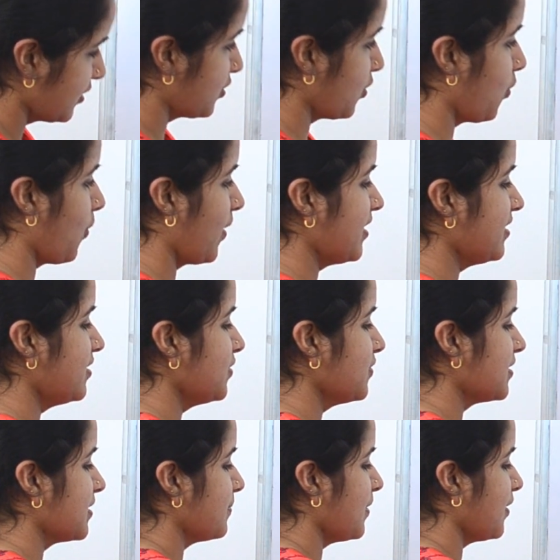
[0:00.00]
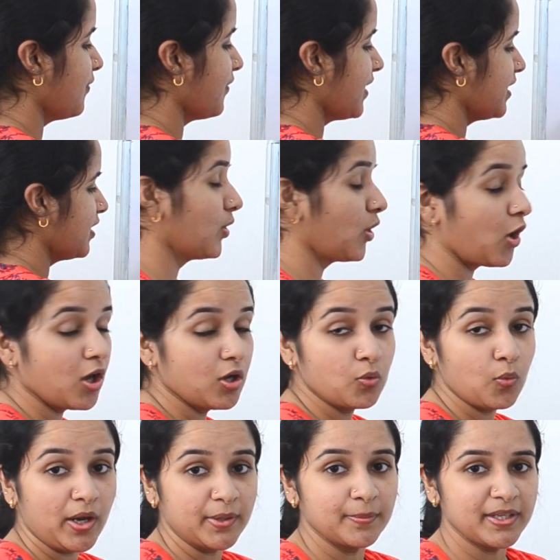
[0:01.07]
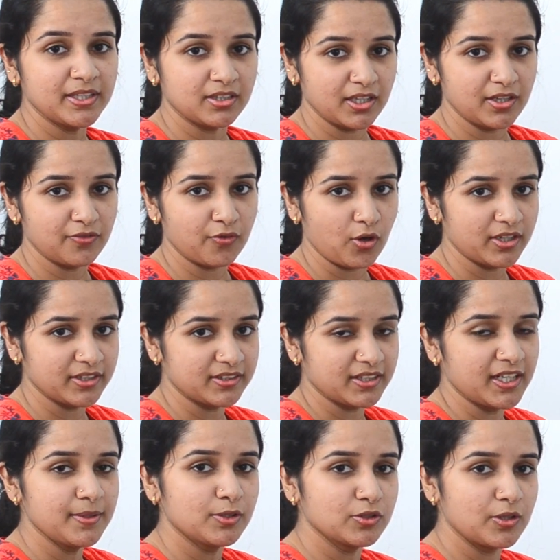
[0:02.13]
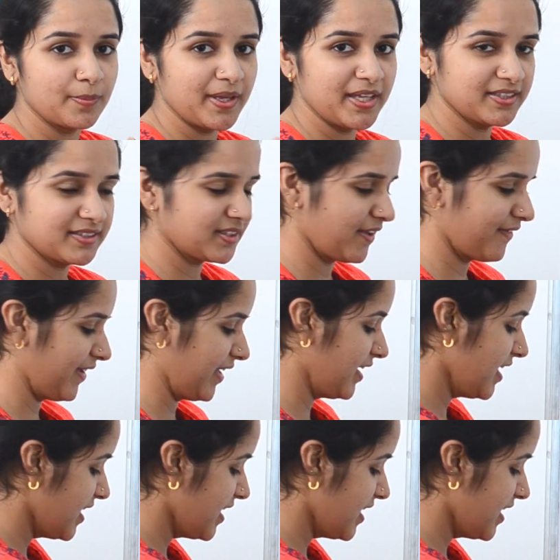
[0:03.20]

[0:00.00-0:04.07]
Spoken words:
So once you simplify, log 1 by 343 to the base 7